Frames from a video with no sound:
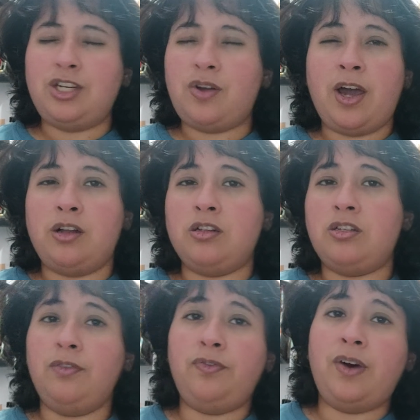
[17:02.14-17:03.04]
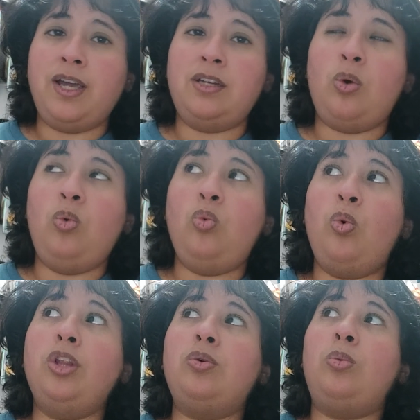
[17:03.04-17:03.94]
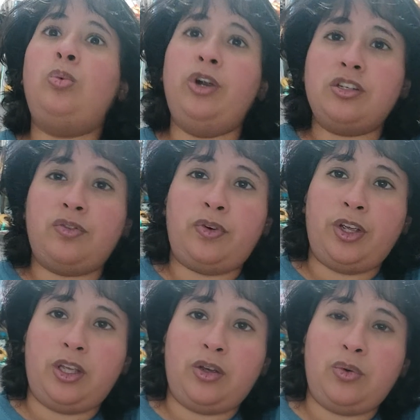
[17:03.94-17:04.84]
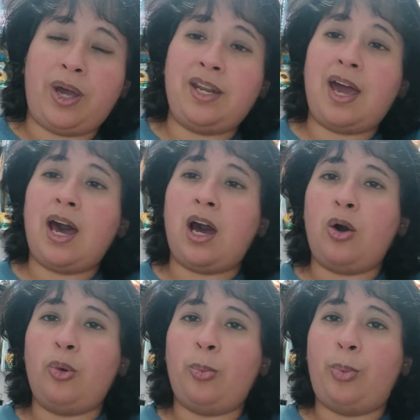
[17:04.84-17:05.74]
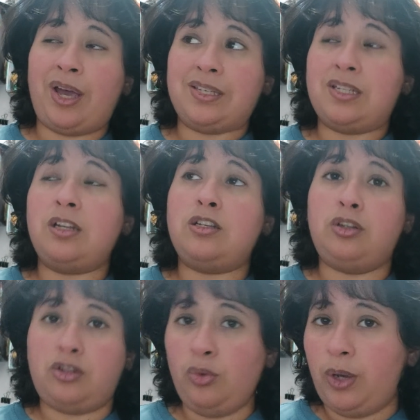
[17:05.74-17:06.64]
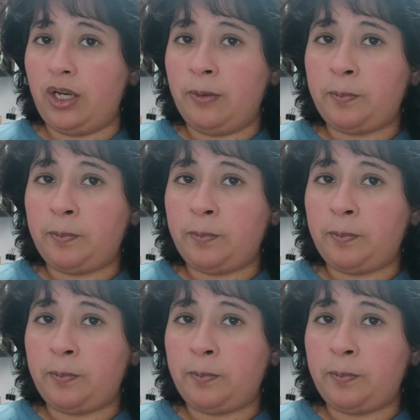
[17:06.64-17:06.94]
trials to find what works for you and how best to do it.